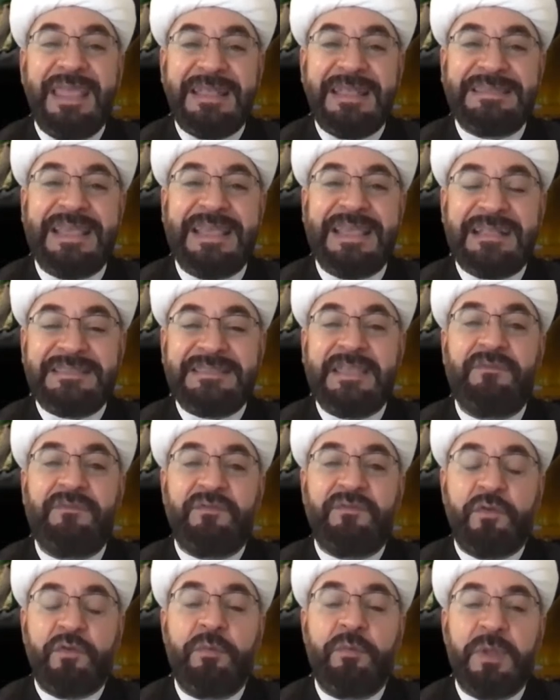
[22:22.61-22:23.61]
exact
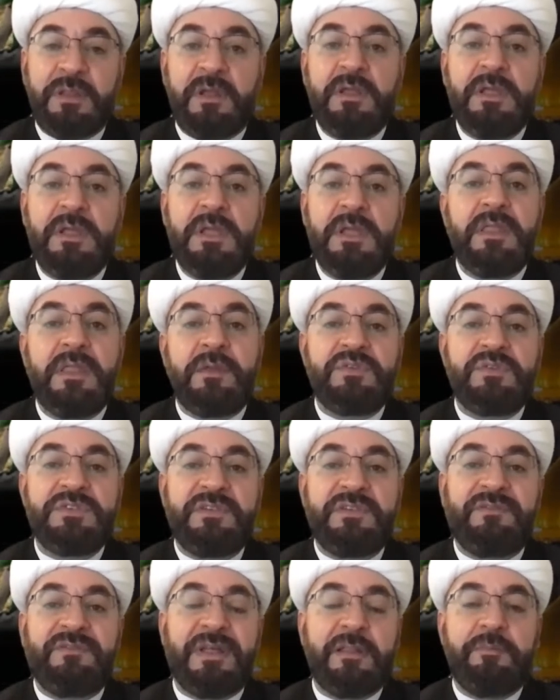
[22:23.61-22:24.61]
same formula that was
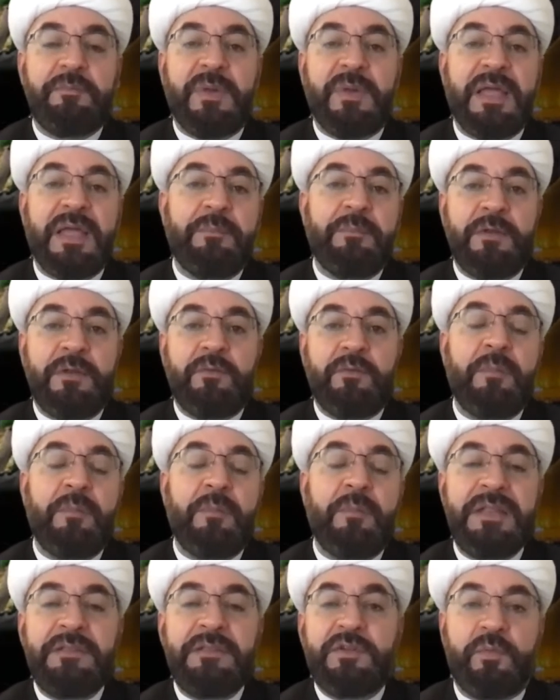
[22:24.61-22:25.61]
developed by Benoit
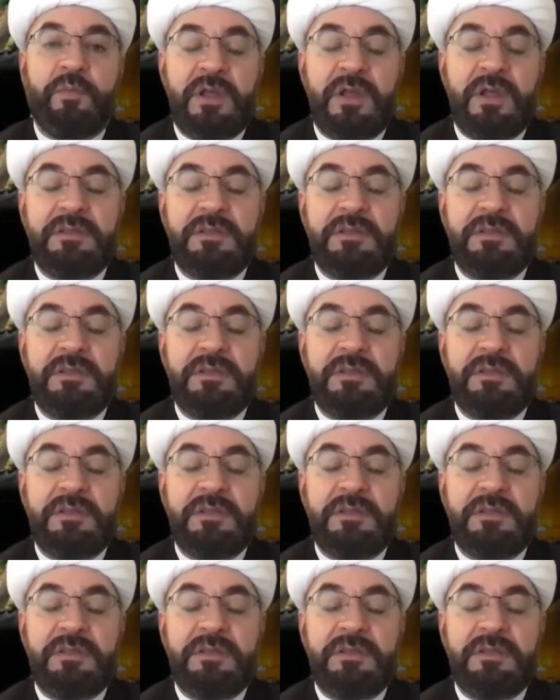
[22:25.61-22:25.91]
Mendelbrot.